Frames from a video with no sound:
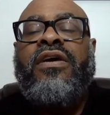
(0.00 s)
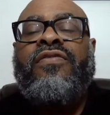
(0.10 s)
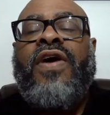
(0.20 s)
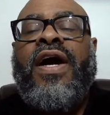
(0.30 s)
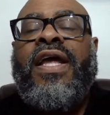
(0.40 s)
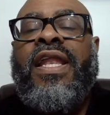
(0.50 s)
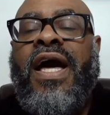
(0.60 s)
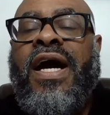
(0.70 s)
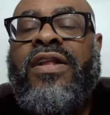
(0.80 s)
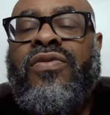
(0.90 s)
Find
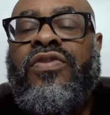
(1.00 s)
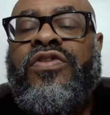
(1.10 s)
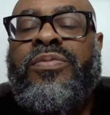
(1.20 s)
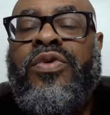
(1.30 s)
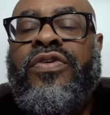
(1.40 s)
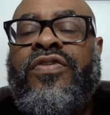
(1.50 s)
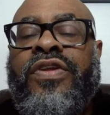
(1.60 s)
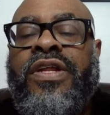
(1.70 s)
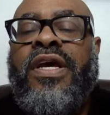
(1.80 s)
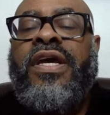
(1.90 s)
Locked On Sports
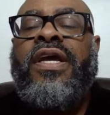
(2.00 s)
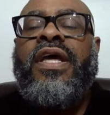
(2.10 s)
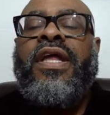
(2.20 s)
Today,